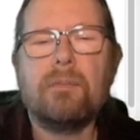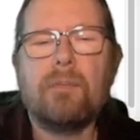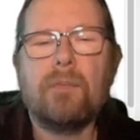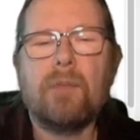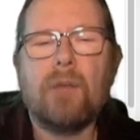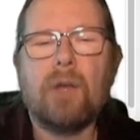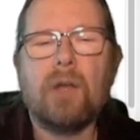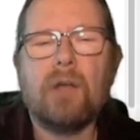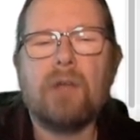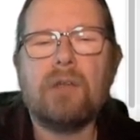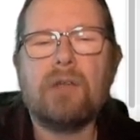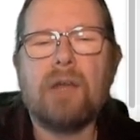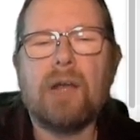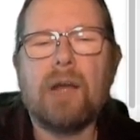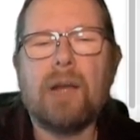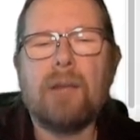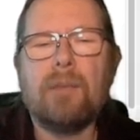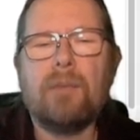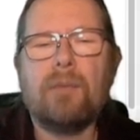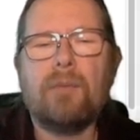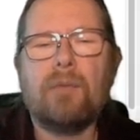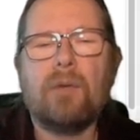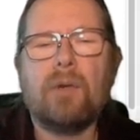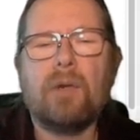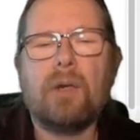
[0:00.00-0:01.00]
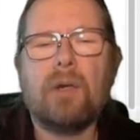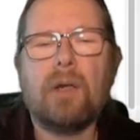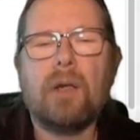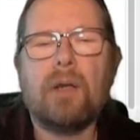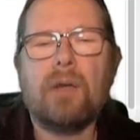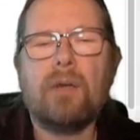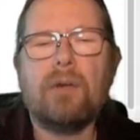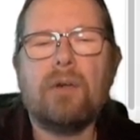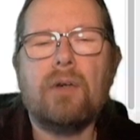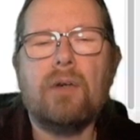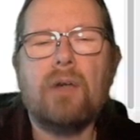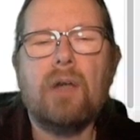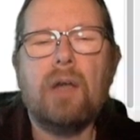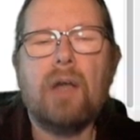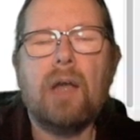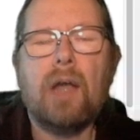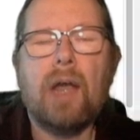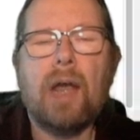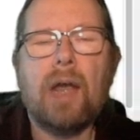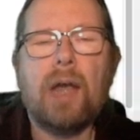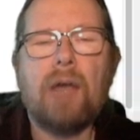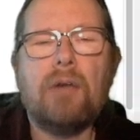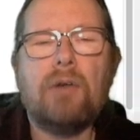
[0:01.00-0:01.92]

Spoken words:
on top of one another, and